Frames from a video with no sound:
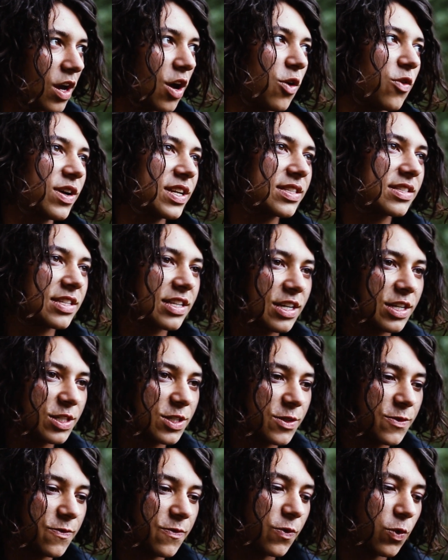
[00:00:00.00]
arresting
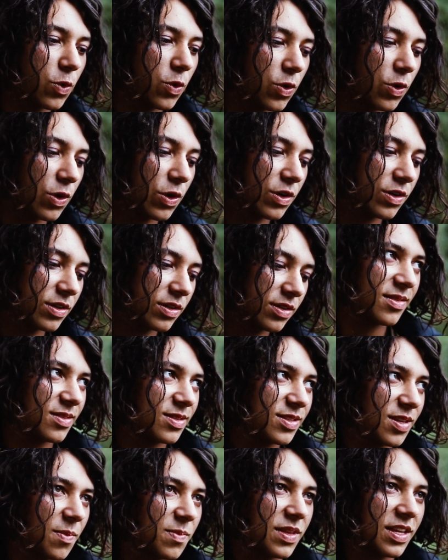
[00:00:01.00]
us for
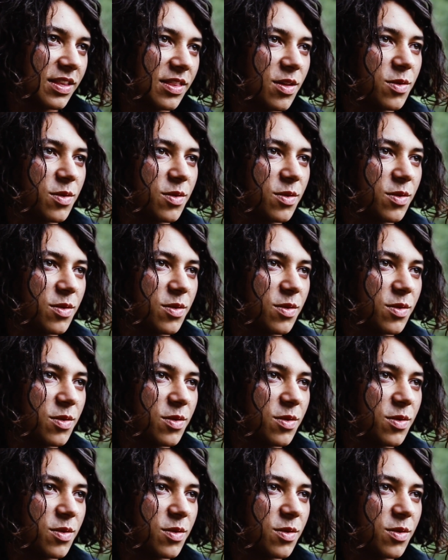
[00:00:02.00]
something